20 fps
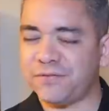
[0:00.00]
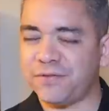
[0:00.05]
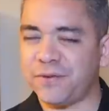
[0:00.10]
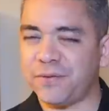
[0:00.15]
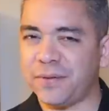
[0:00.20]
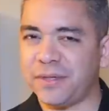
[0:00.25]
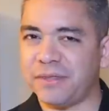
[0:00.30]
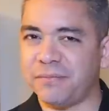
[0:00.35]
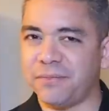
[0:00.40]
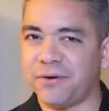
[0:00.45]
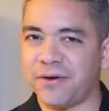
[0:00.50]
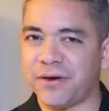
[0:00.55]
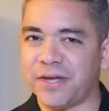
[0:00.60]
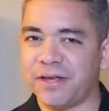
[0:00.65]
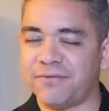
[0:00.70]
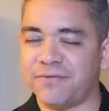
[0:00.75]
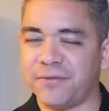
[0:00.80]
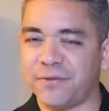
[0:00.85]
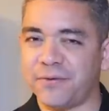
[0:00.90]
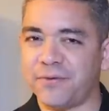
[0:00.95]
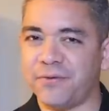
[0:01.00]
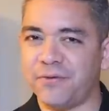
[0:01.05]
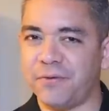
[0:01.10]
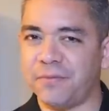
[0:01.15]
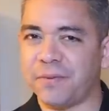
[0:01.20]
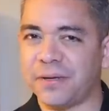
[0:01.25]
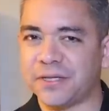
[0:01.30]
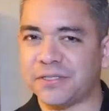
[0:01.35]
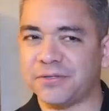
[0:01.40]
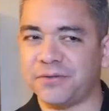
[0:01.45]
of you in the market for the
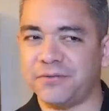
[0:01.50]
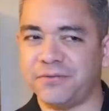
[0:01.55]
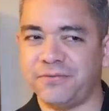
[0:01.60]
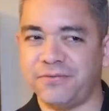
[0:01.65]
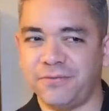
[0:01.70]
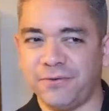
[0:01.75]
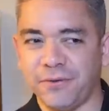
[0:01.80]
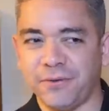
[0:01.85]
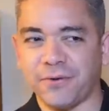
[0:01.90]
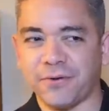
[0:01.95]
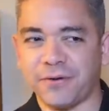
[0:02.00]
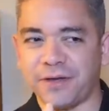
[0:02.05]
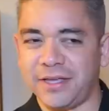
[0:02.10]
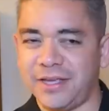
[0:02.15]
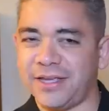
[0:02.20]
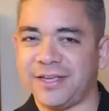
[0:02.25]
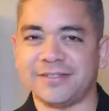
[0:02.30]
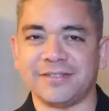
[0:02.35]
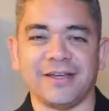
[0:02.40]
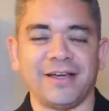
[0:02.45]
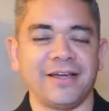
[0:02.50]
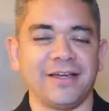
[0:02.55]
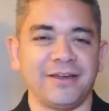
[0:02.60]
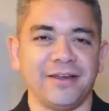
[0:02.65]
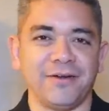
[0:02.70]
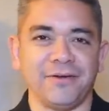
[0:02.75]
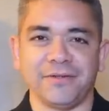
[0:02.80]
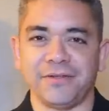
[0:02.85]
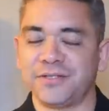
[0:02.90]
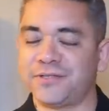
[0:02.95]
Google Pixel 4, yes, I
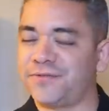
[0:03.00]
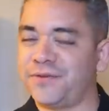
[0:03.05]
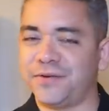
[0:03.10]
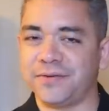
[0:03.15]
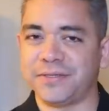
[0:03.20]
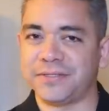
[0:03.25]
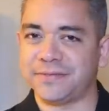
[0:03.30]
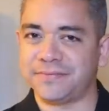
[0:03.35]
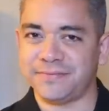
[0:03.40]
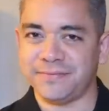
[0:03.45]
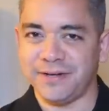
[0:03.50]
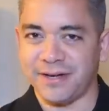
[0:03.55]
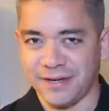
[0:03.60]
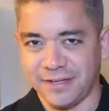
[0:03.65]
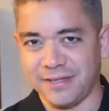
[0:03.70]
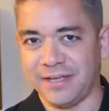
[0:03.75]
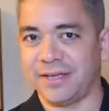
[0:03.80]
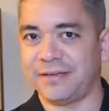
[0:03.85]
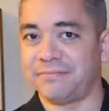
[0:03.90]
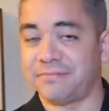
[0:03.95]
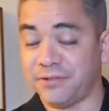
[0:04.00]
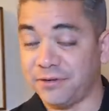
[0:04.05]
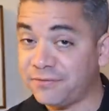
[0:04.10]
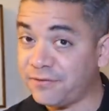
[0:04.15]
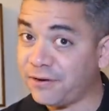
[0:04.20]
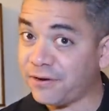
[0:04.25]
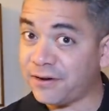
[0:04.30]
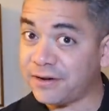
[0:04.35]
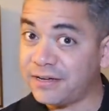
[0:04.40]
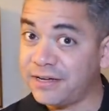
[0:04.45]
know, this phone is ugly so
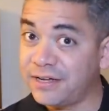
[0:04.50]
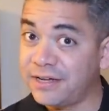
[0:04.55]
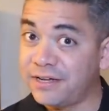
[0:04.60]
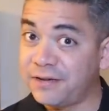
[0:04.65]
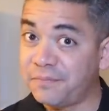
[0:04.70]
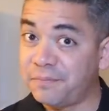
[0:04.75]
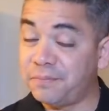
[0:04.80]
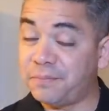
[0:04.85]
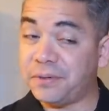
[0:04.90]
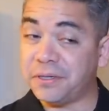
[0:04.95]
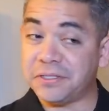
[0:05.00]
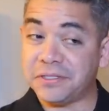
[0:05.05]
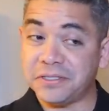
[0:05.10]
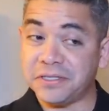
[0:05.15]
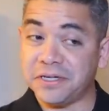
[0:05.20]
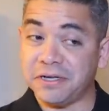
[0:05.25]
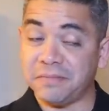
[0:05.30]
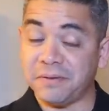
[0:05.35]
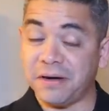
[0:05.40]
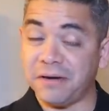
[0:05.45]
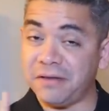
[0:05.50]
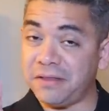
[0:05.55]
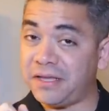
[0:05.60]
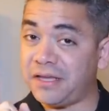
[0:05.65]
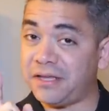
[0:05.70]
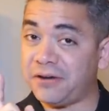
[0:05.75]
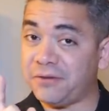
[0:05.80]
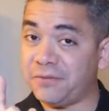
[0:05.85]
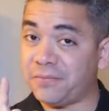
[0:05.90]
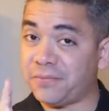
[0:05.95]
far, but uh,
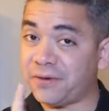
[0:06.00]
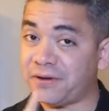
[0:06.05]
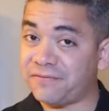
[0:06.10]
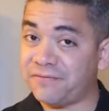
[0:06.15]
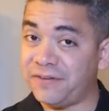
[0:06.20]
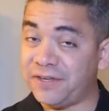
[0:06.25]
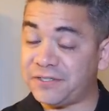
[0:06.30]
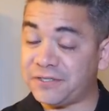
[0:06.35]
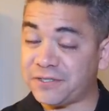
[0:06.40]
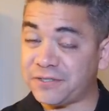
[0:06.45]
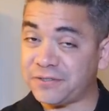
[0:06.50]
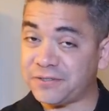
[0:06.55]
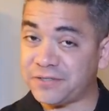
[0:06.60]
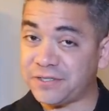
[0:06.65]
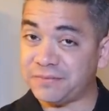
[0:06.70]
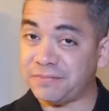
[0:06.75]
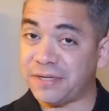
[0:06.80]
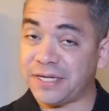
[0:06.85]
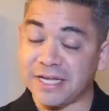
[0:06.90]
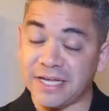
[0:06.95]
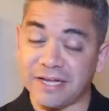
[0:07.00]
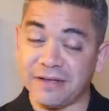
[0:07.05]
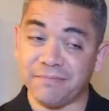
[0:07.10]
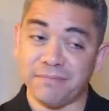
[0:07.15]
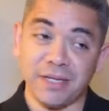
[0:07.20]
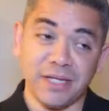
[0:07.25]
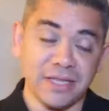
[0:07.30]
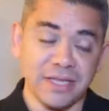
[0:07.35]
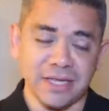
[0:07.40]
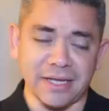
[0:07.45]
apparently it'll bring features that make it
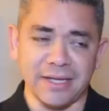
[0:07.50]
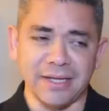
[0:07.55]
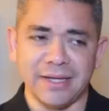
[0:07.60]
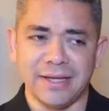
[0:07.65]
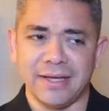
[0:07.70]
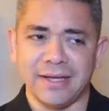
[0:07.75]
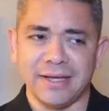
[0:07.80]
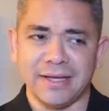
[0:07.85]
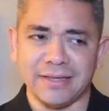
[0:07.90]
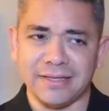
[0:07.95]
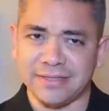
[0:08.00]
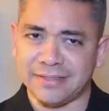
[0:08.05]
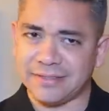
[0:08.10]
compelling. At